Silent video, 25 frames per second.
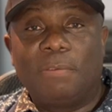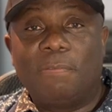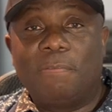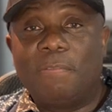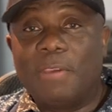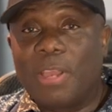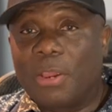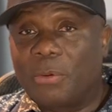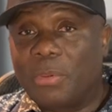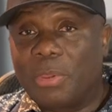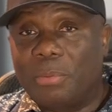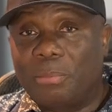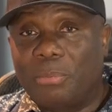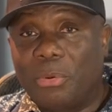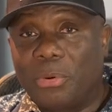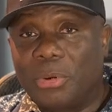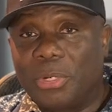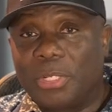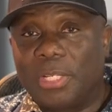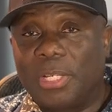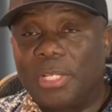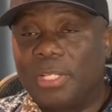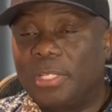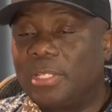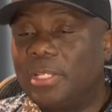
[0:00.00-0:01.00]
Very
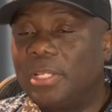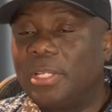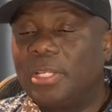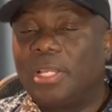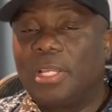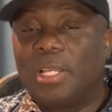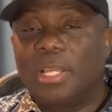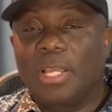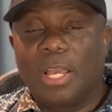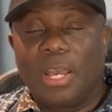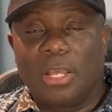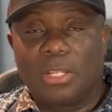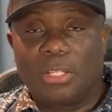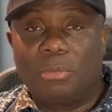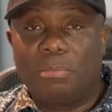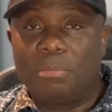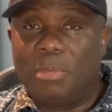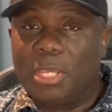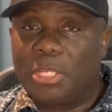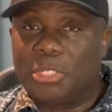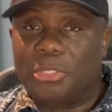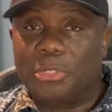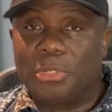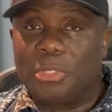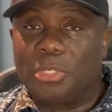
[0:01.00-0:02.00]
important. Got to
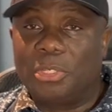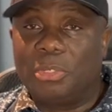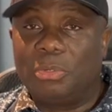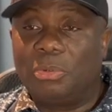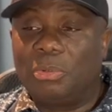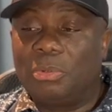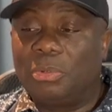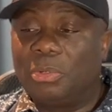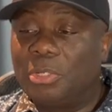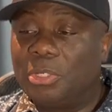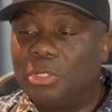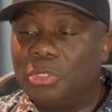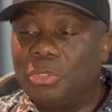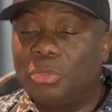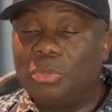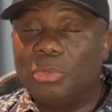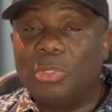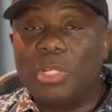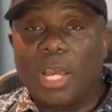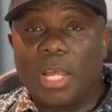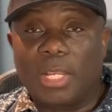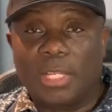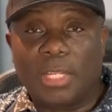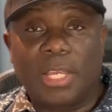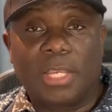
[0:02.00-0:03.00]
make sure you do
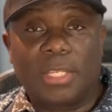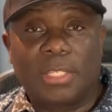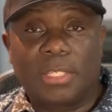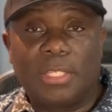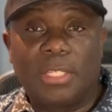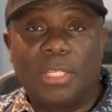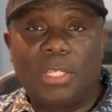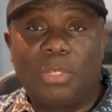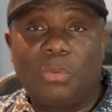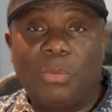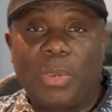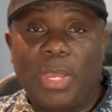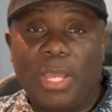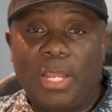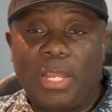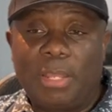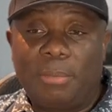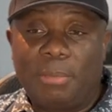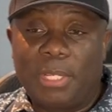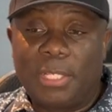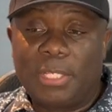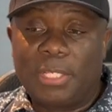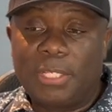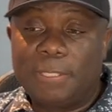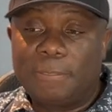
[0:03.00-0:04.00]
not exceed weight
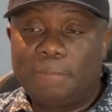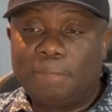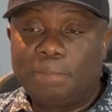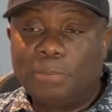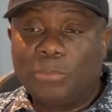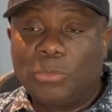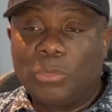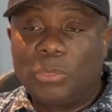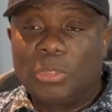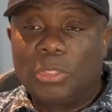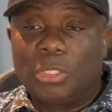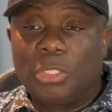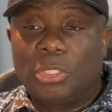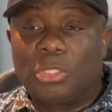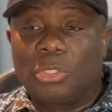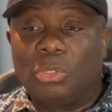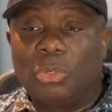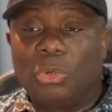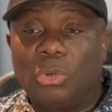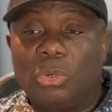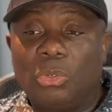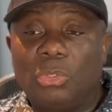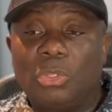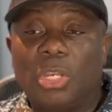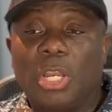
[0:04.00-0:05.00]
limit.
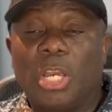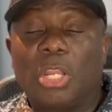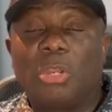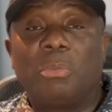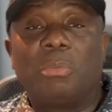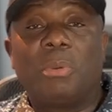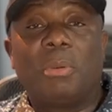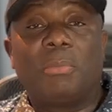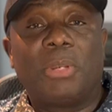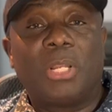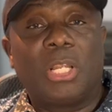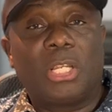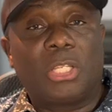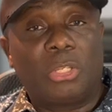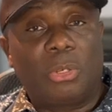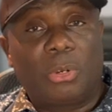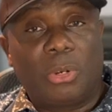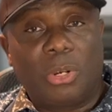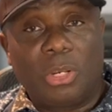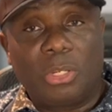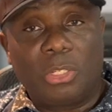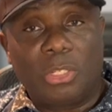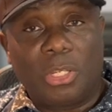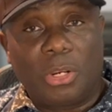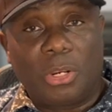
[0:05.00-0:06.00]
So you got to remember that
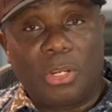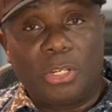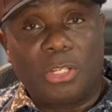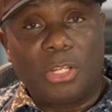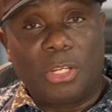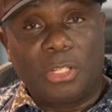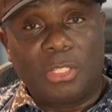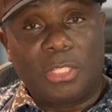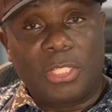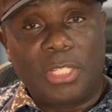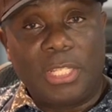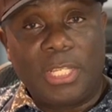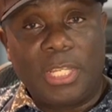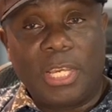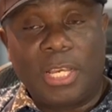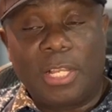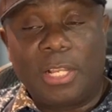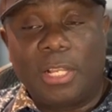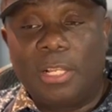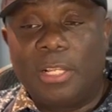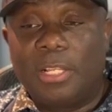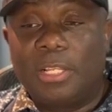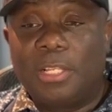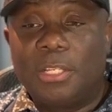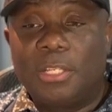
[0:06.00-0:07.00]
you're you're a
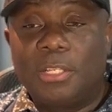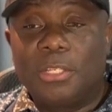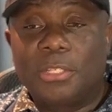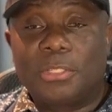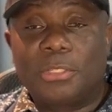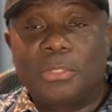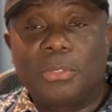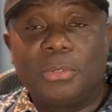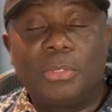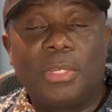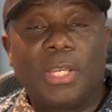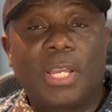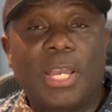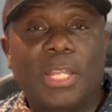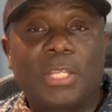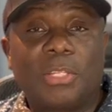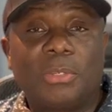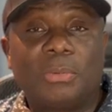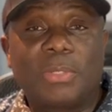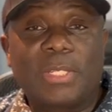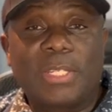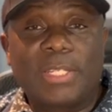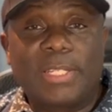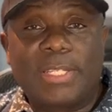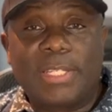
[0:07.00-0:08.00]
non-CDL, so you got
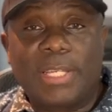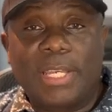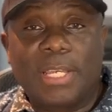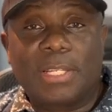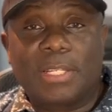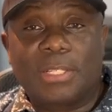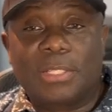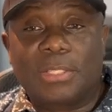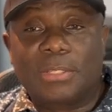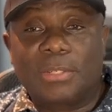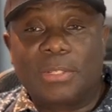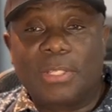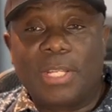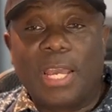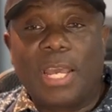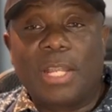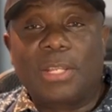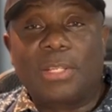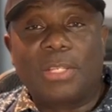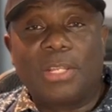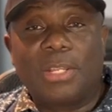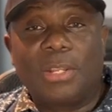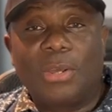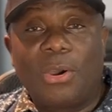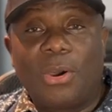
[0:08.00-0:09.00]
to stick to that
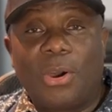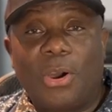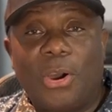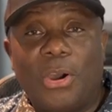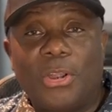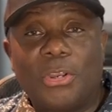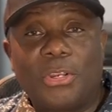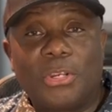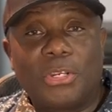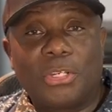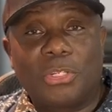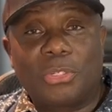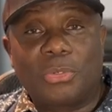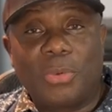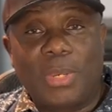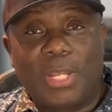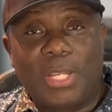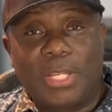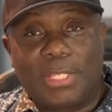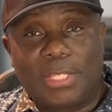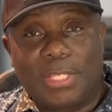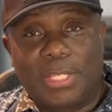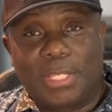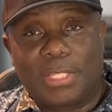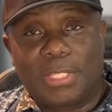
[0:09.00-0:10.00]
under
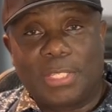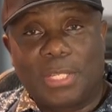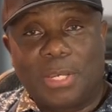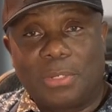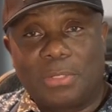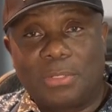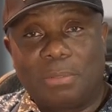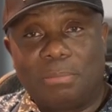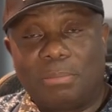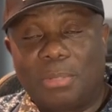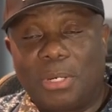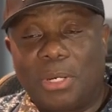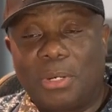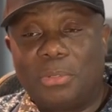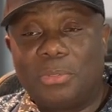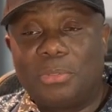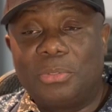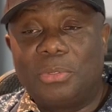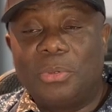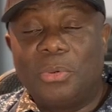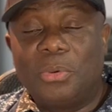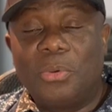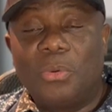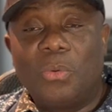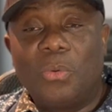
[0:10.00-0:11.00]
26,000 pound
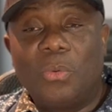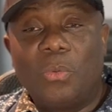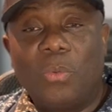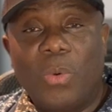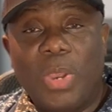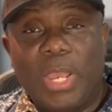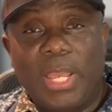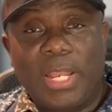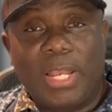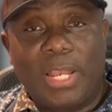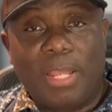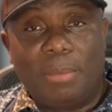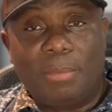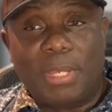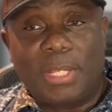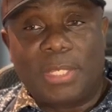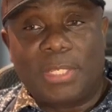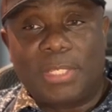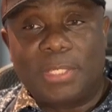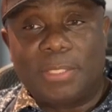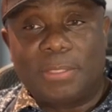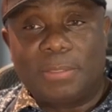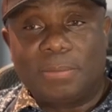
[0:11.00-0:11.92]
weight limit.